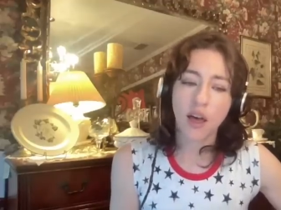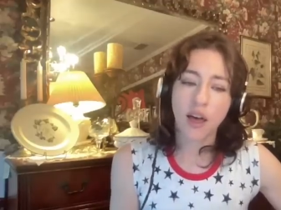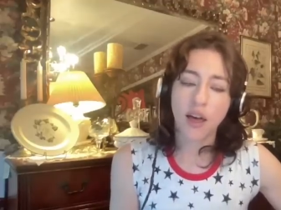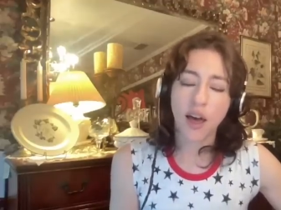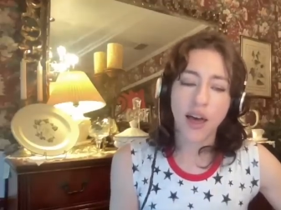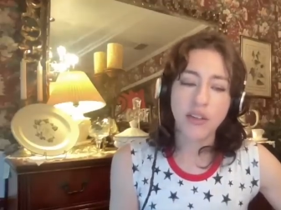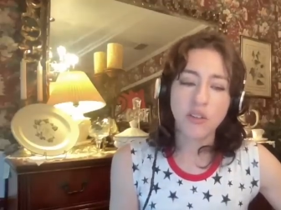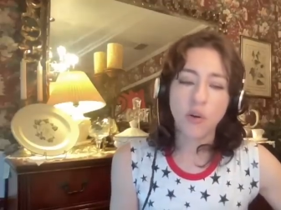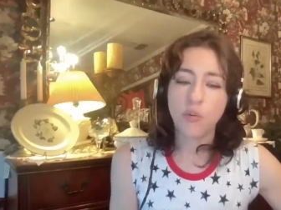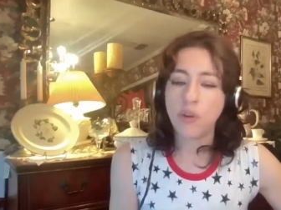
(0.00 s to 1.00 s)
Uh, I
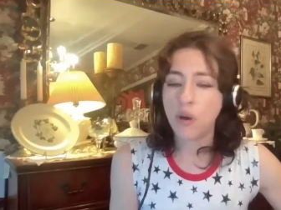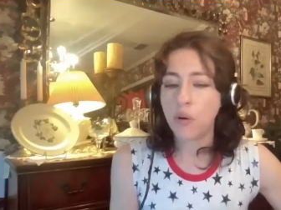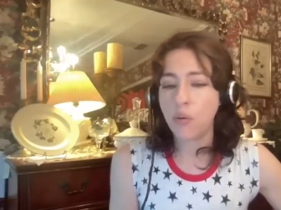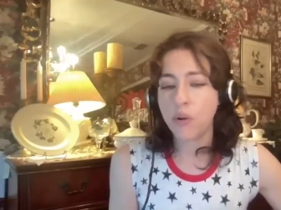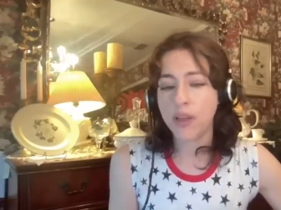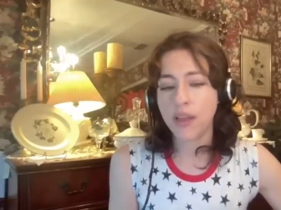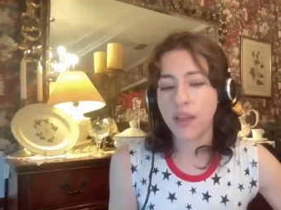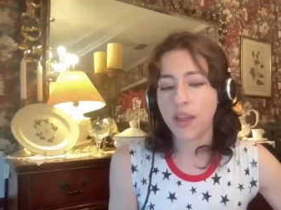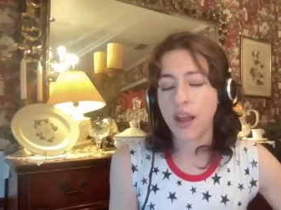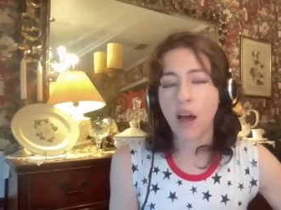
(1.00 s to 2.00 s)
don't know
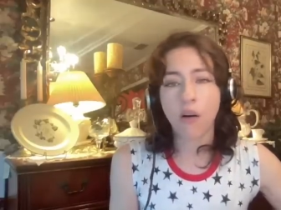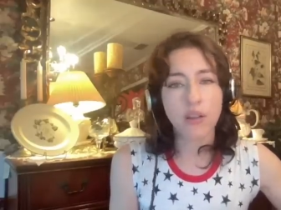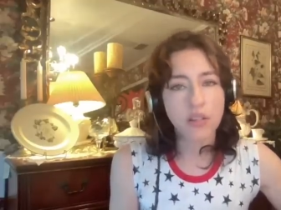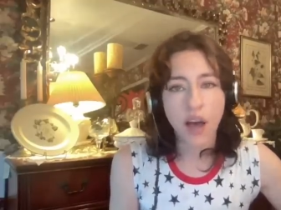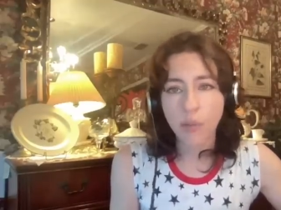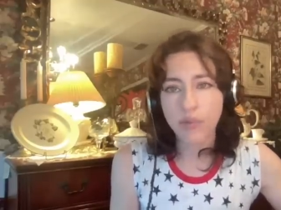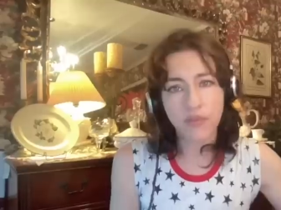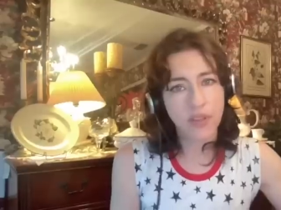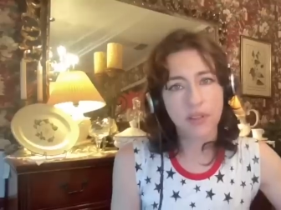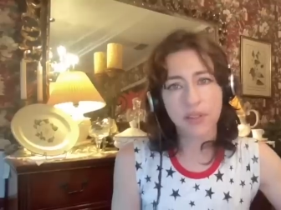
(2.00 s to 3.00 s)
and how on top of
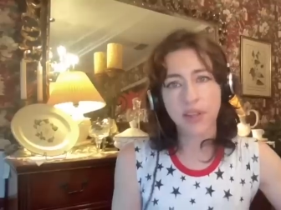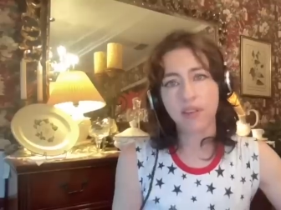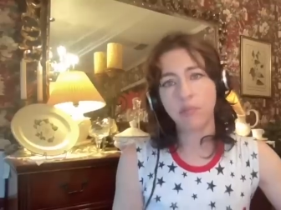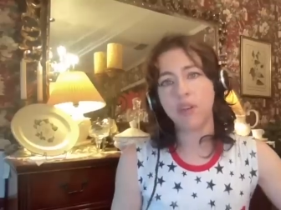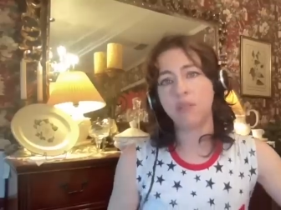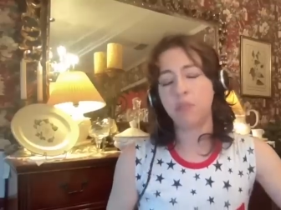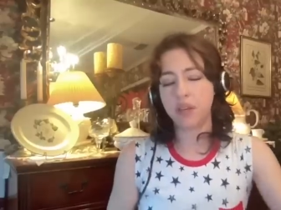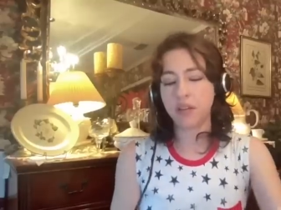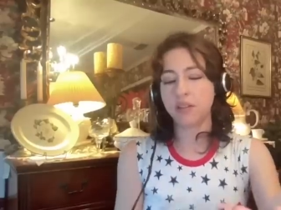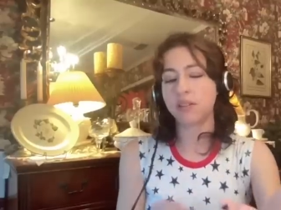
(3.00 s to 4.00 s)
things they have been
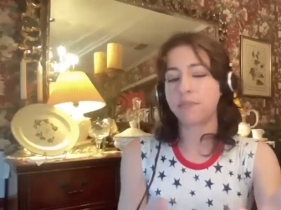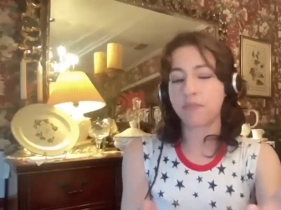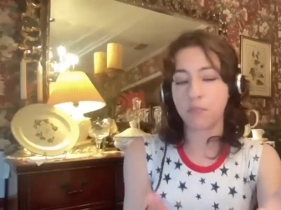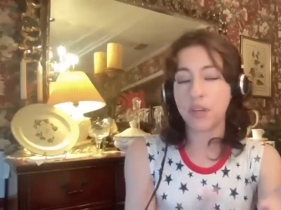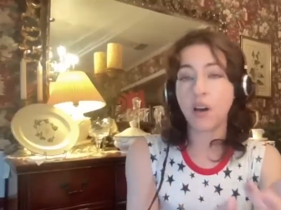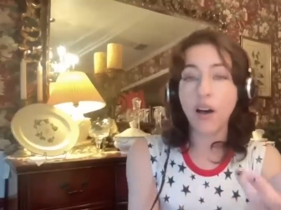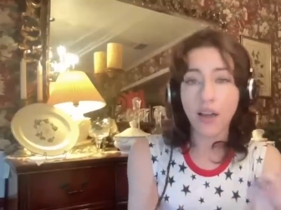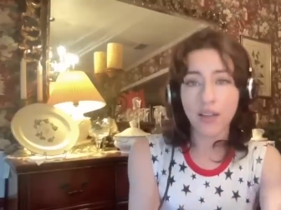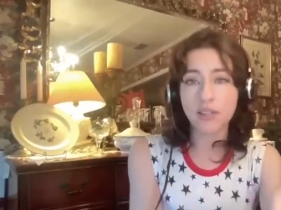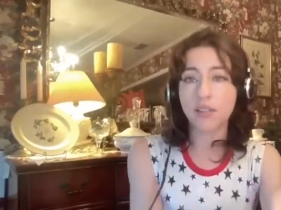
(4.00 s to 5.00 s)
because
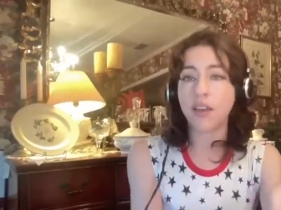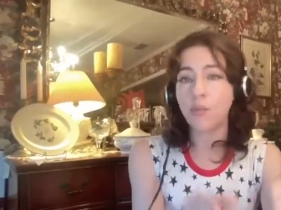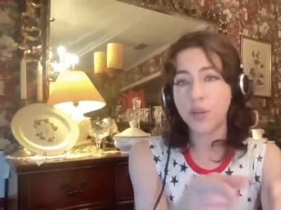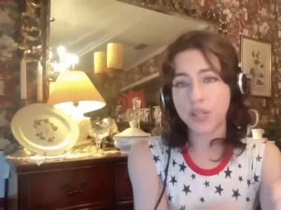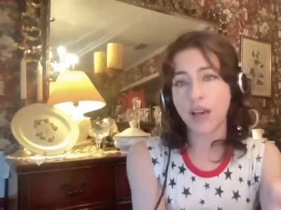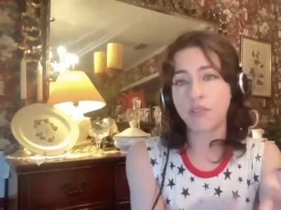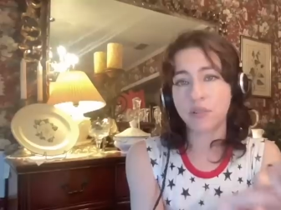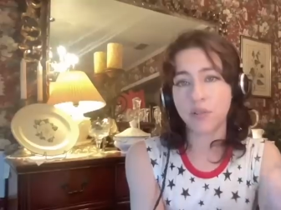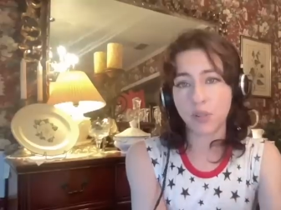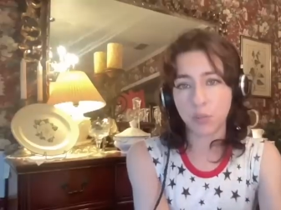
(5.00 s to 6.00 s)
because they went
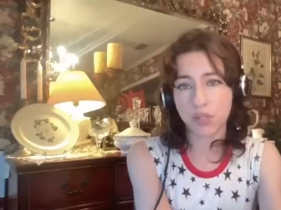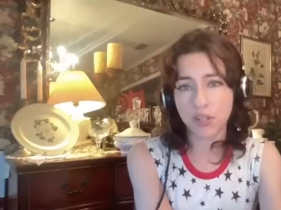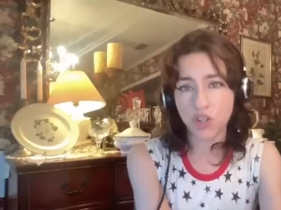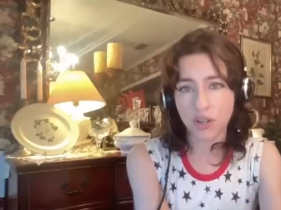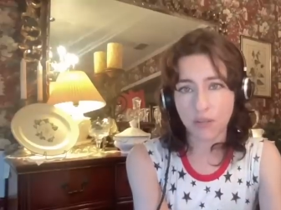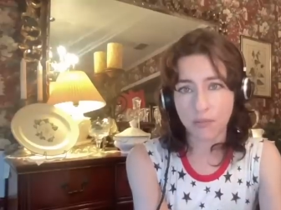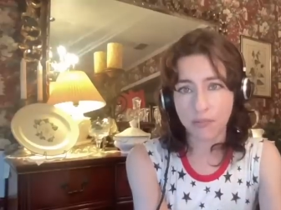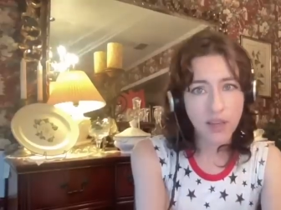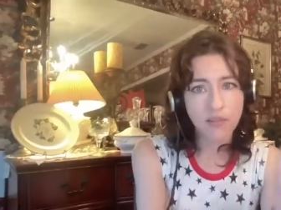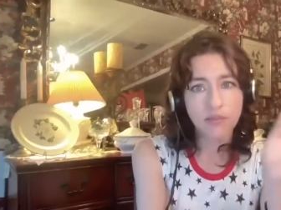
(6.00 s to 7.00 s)
after this petition.
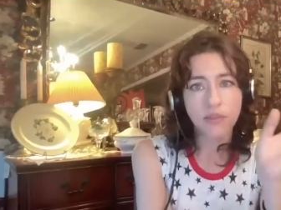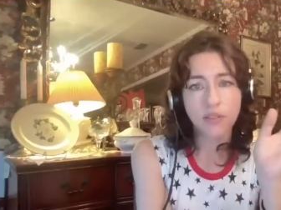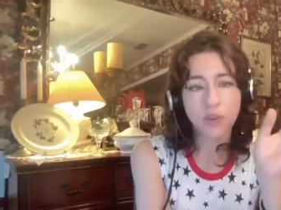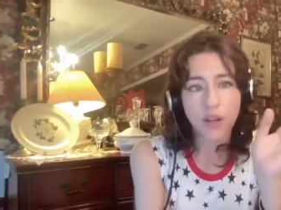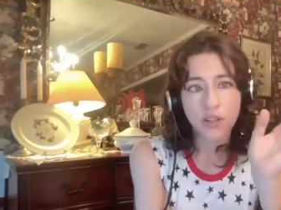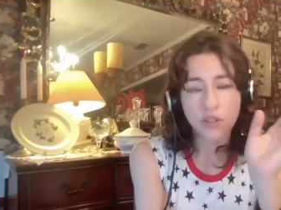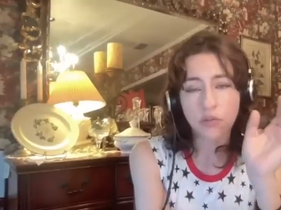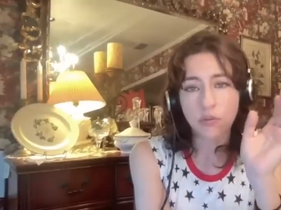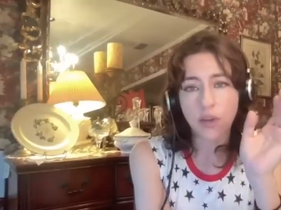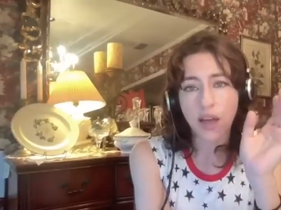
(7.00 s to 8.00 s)
They've tried
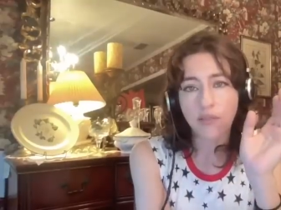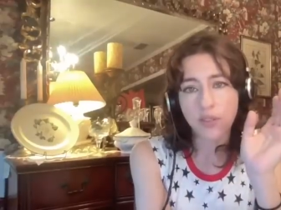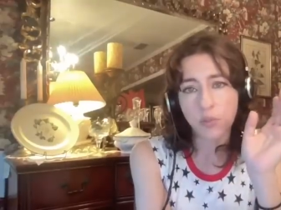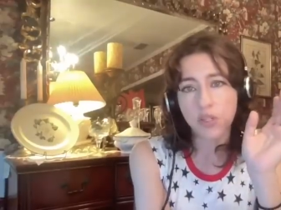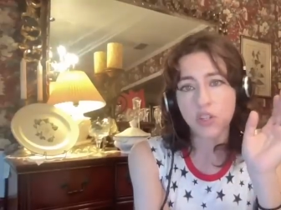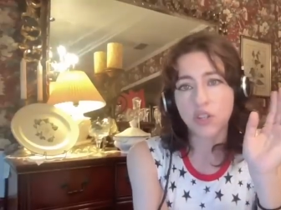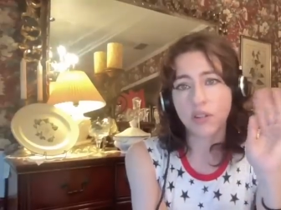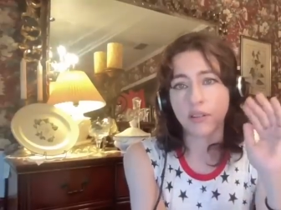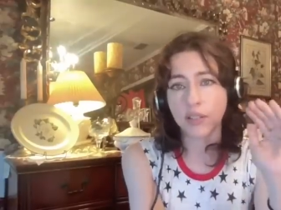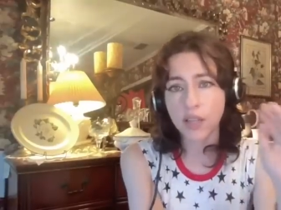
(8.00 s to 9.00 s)
to have this
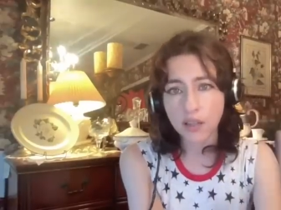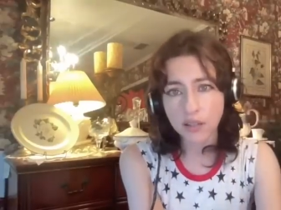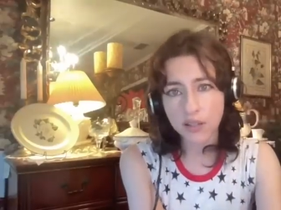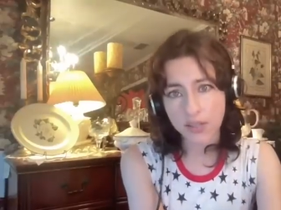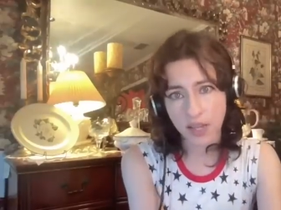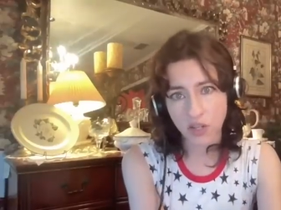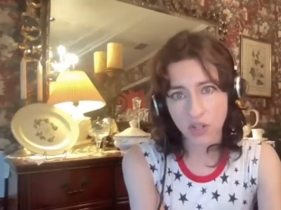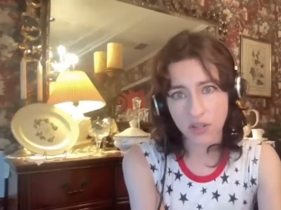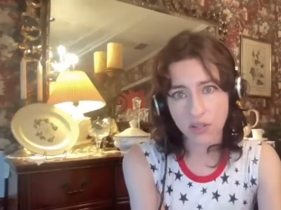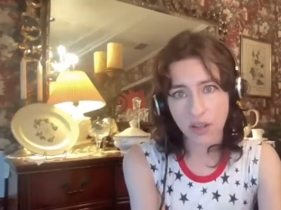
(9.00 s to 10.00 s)
petition legally
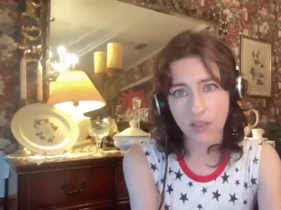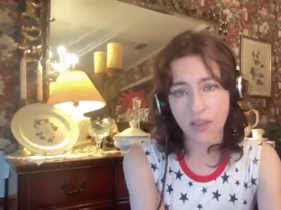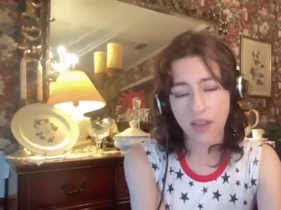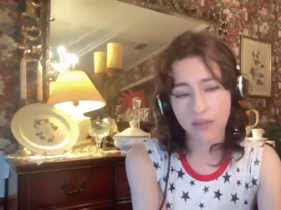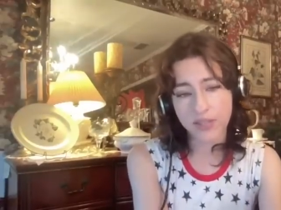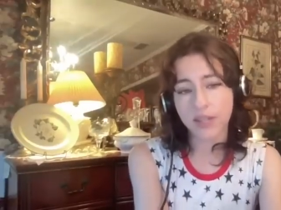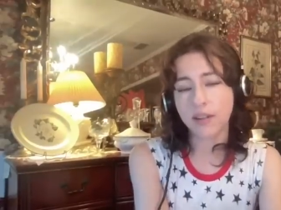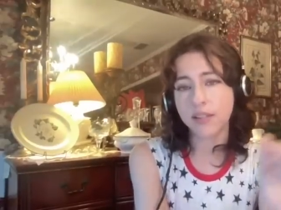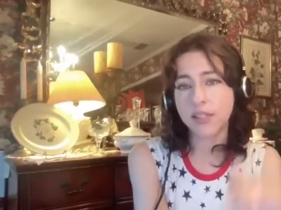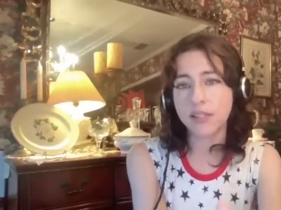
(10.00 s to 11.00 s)
sanctioned, and they have sent
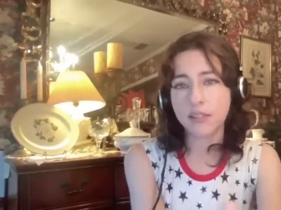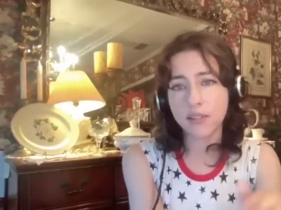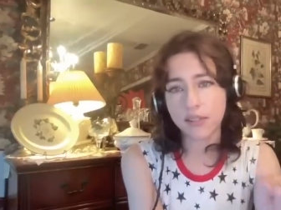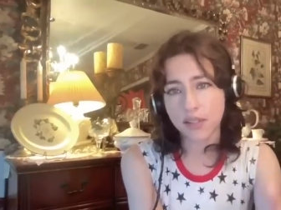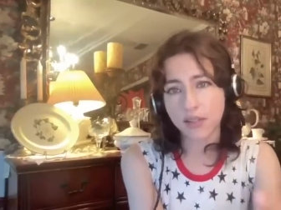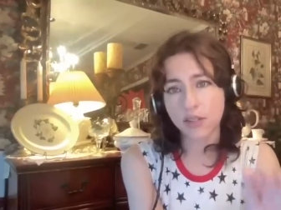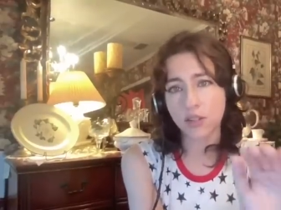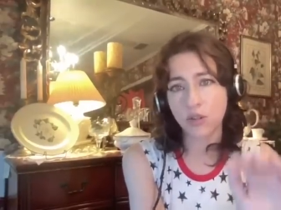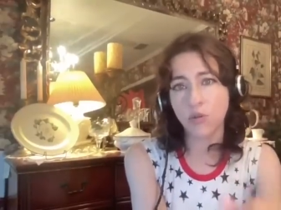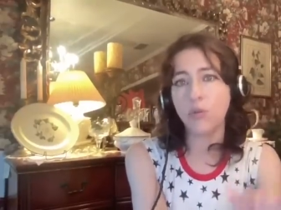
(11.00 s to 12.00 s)
a cease and
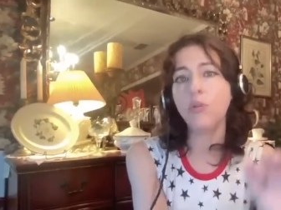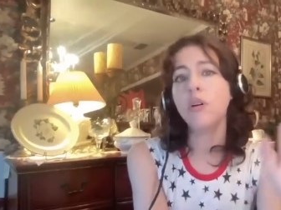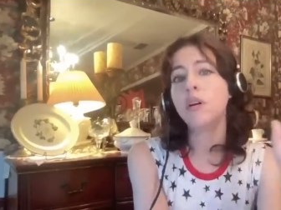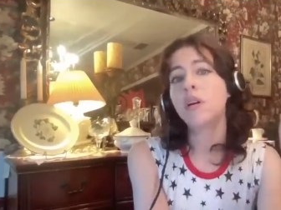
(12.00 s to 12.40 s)
desist to